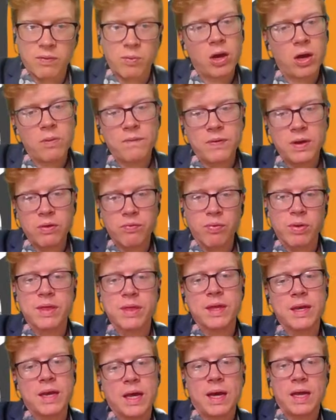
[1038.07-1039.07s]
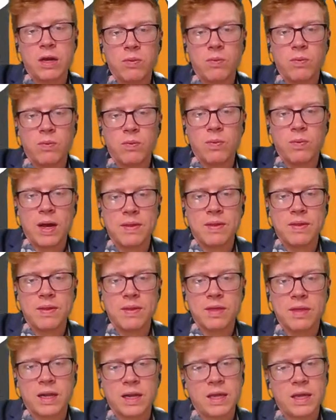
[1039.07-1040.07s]
and hopefully written out in a way that's
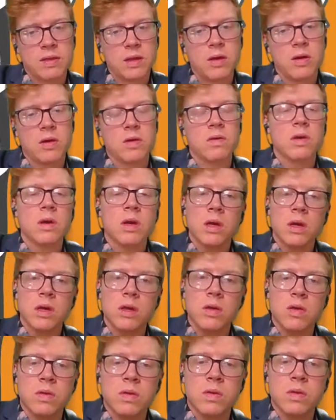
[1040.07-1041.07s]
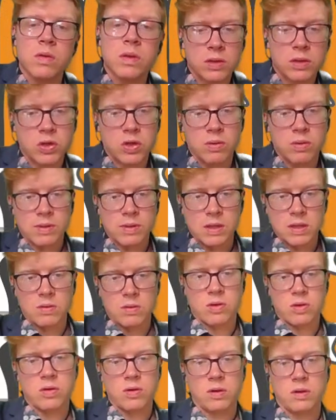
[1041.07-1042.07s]
clear to you using the terms that you
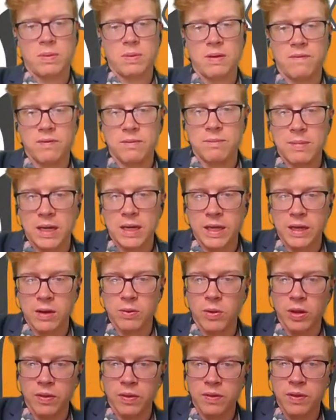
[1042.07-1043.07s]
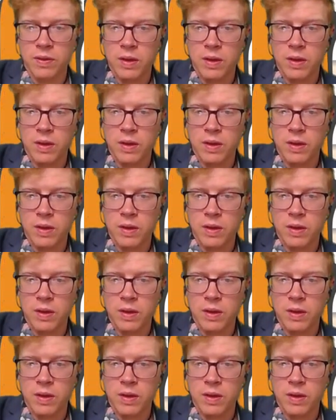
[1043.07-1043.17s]
should be familiar with.